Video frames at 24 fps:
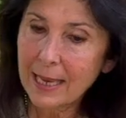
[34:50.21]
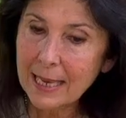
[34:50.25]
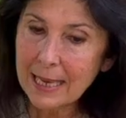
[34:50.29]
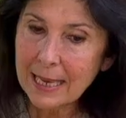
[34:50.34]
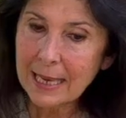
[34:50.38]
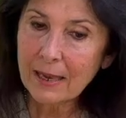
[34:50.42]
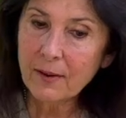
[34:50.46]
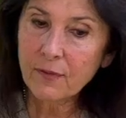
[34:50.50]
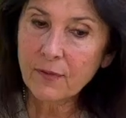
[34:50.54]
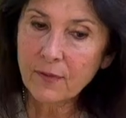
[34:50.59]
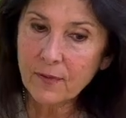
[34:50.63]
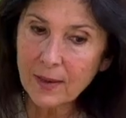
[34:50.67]

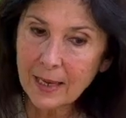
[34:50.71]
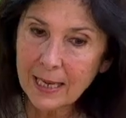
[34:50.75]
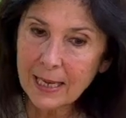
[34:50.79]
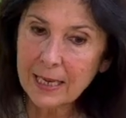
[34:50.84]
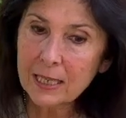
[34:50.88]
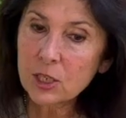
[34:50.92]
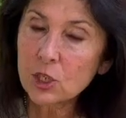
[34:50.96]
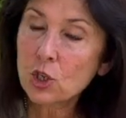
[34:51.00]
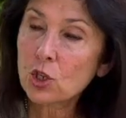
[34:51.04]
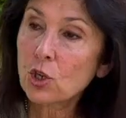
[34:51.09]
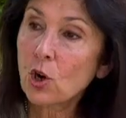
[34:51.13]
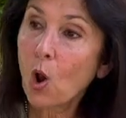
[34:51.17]
if
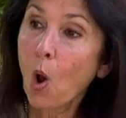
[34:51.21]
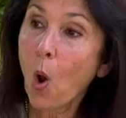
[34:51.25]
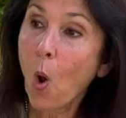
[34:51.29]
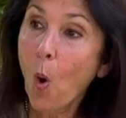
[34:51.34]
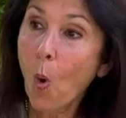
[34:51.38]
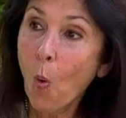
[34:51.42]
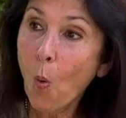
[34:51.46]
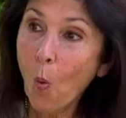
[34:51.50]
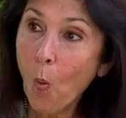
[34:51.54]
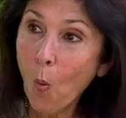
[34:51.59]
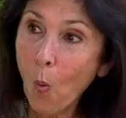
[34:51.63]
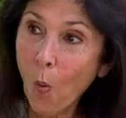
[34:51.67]

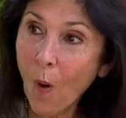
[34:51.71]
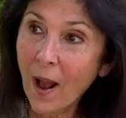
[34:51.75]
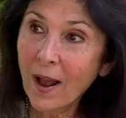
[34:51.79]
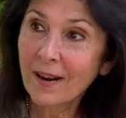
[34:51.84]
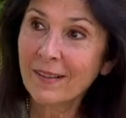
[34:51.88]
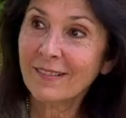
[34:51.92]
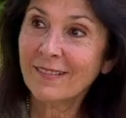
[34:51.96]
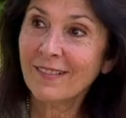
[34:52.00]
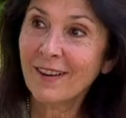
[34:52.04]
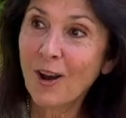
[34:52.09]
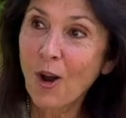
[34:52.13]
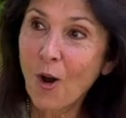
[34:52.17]
each
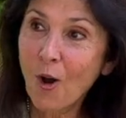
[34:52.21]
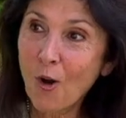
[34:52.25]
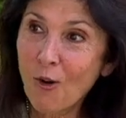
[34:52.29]
one